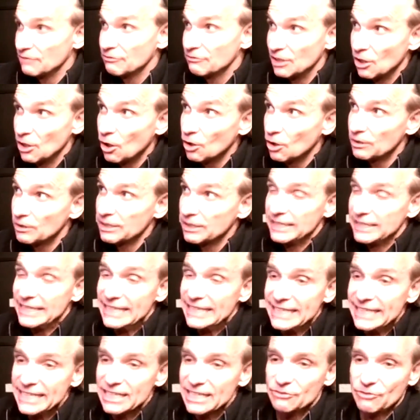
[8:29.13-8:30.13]
We already
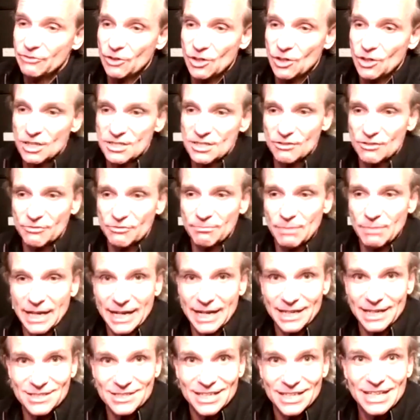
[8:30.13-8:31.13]
hear from lots of
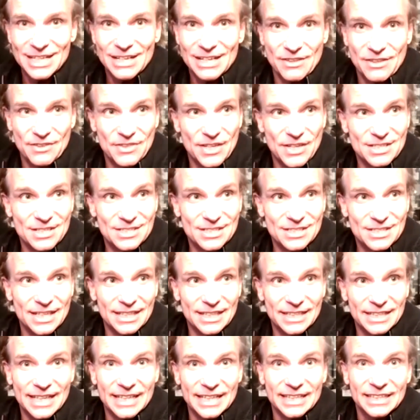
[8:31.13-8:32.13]
players that they're saying,
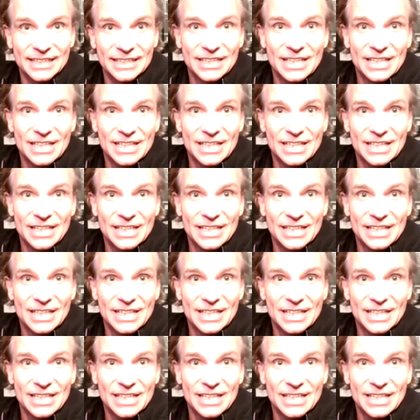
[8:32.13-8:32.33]
hey,